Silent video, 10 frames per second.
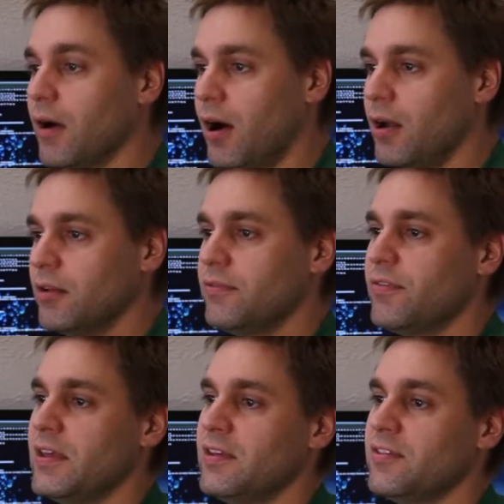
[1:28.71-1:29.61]
All of
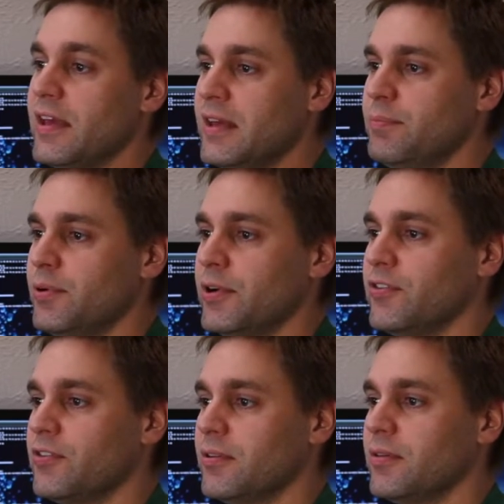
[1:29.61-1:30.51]
these
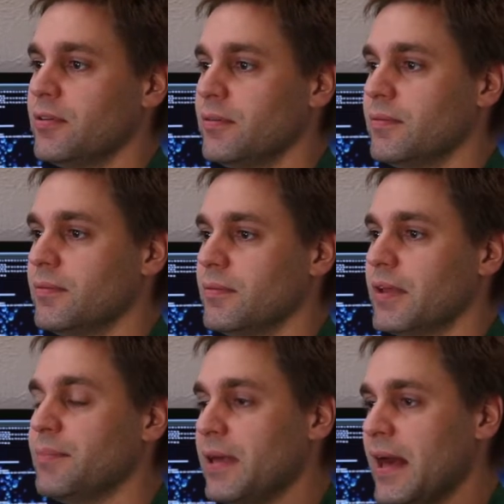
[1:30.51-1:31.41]
inputs
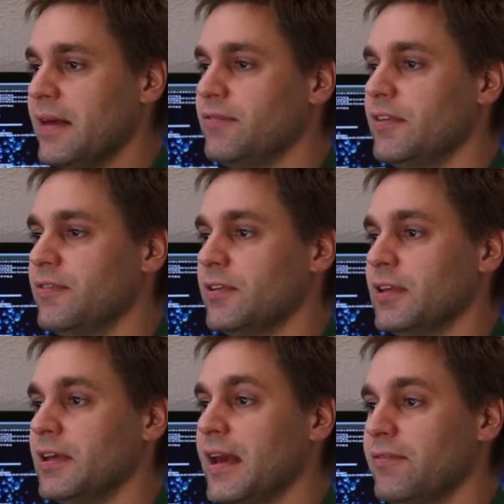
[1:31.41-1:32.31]
can behave differently,
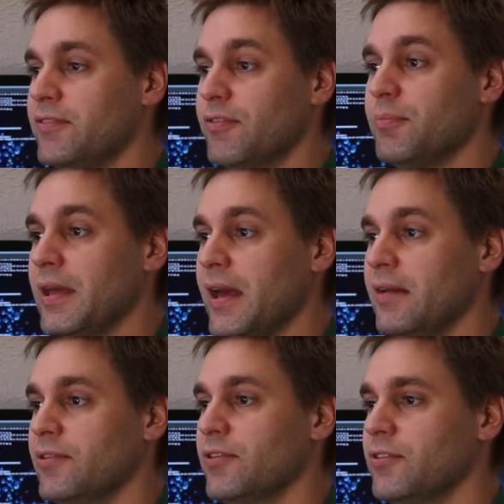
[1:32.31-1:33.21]
can have different
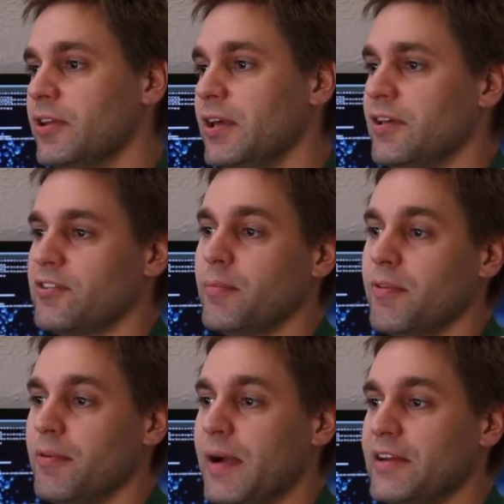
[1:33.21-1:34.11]
behaviors. Some of
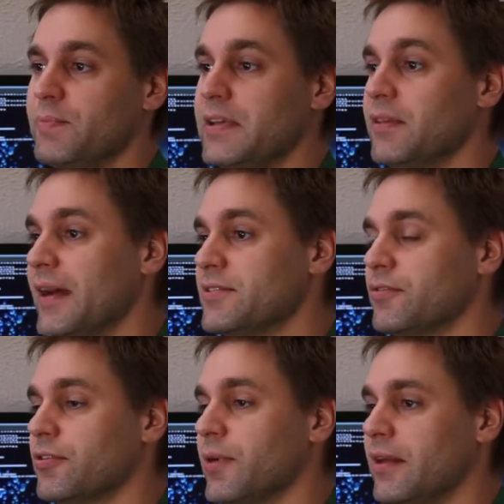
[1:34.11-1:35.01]
them might be lines of
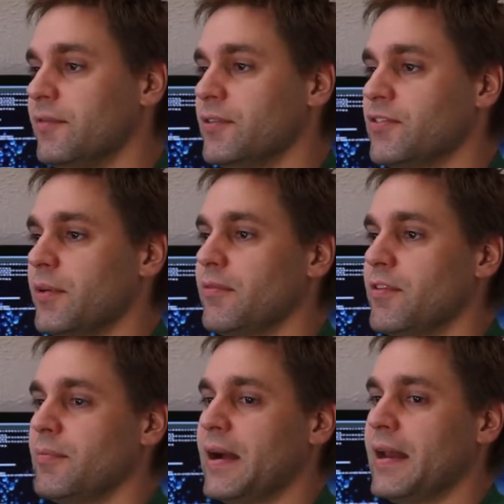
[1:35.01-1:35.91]
credit. Some of
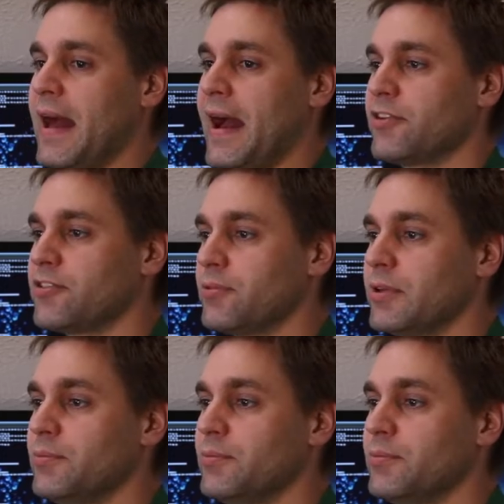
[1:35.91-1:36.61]
them might actually